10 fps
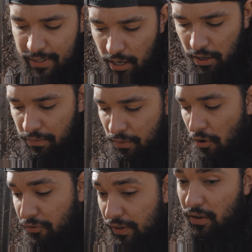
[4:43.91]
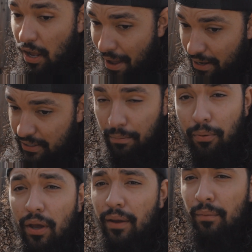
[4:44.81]
So hopefully they'll come out at some
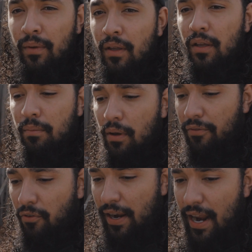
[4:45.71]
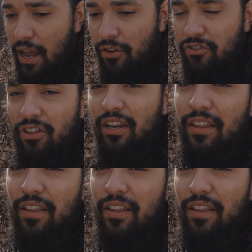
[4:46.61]
point. But for right now, they're chilling